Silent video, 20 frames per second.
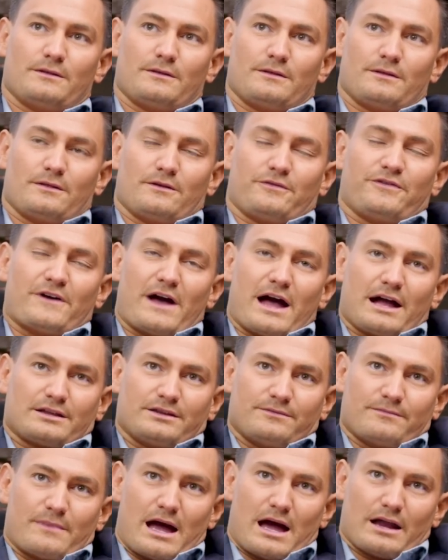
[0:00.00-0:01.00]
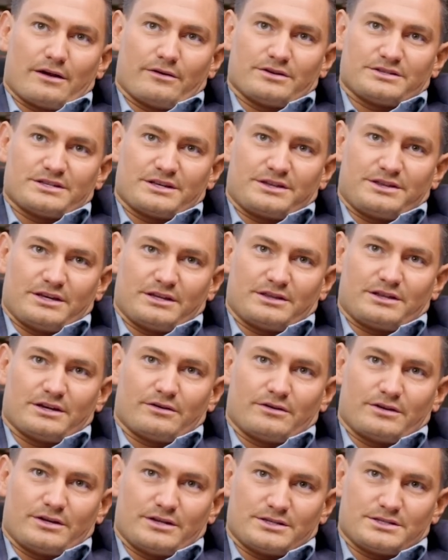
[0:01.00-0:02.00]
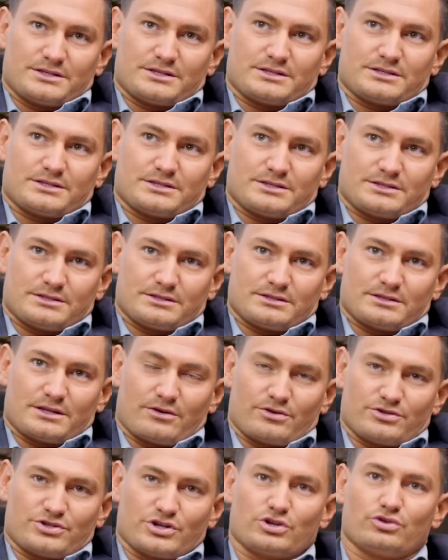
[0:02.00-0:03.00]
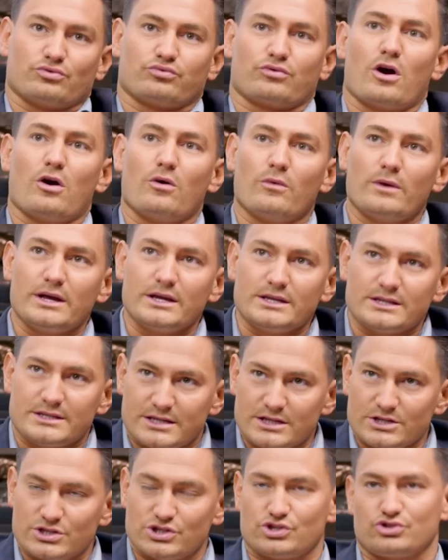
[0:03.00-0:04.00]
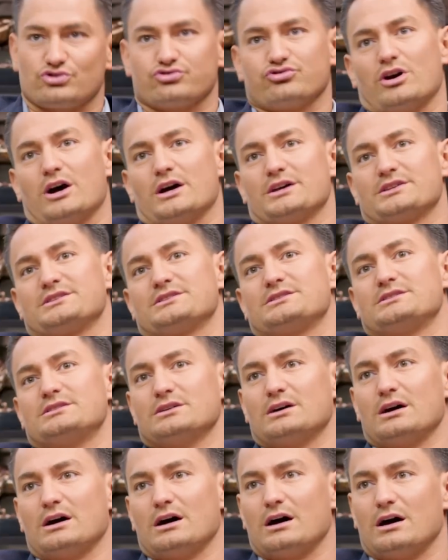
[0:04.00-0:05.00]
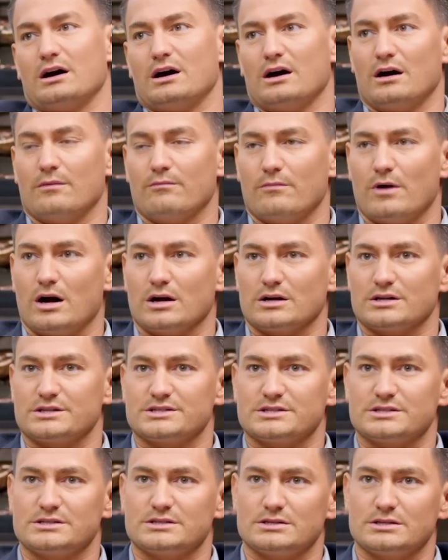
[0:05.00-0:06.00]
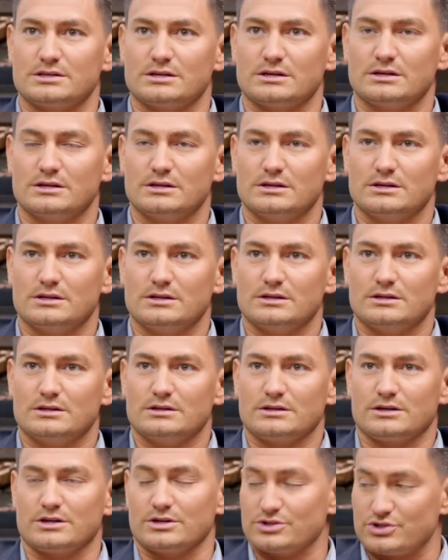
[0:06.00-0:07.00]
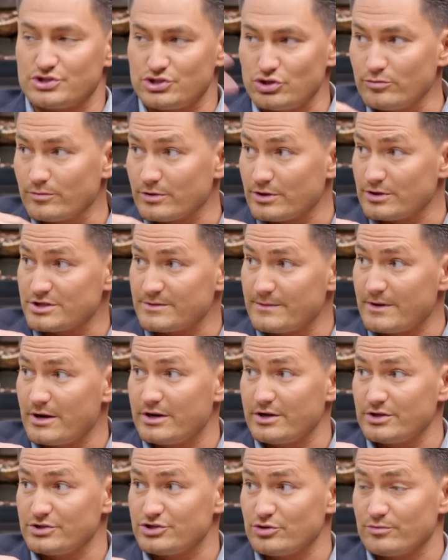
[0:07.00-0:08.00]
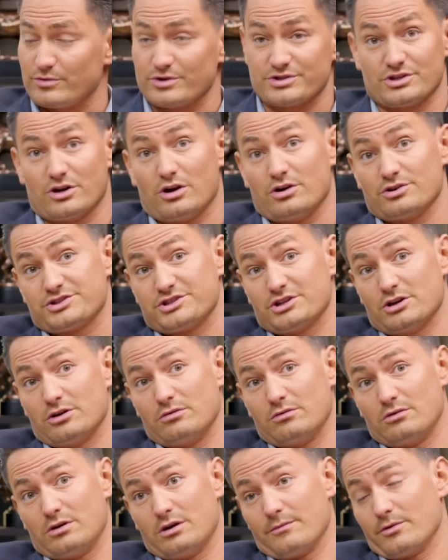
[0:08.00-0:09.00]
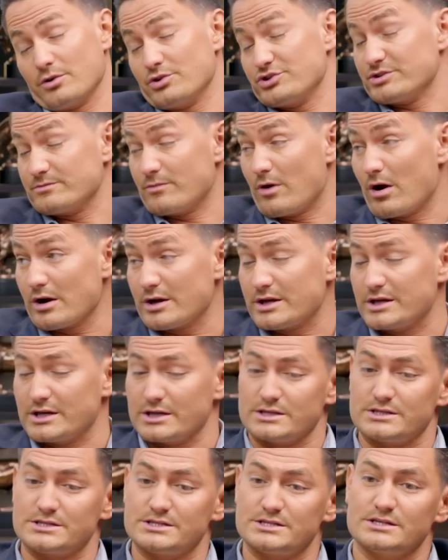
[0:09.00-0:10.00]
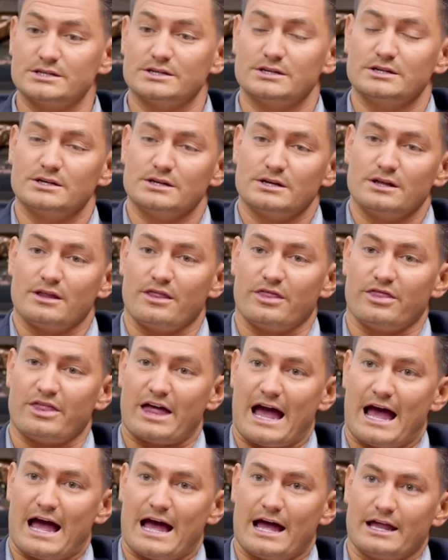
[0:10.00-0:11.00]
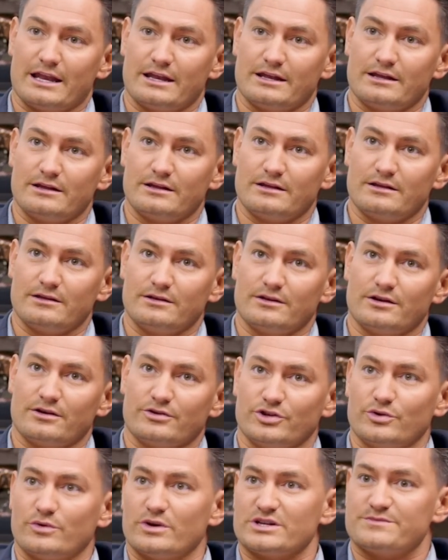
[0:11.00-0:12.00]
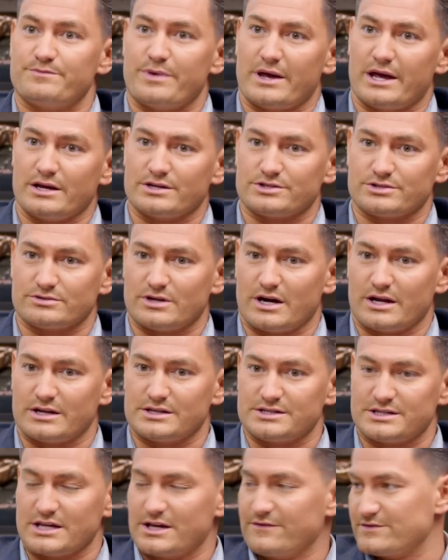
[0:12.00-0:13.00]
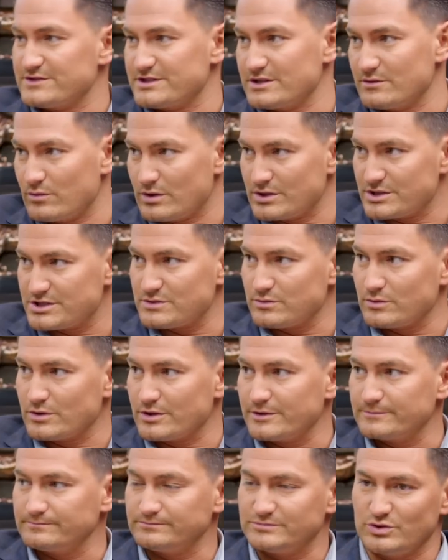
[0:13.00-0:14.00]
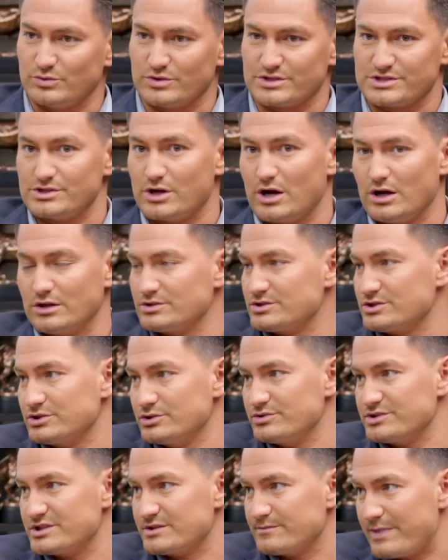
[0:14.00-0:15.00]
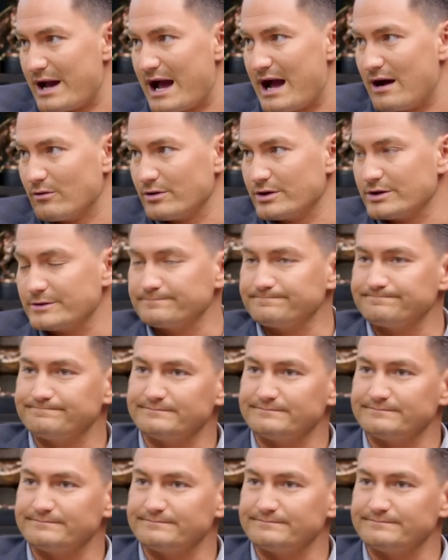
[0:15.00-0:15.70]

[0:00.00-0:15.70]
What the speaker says: the fact of the matter is I think there is a growing distrust amongst consumers, American consumers, and also emerging markets that, U.S. banks are not as safe as they once were. U.S. dollars losing power.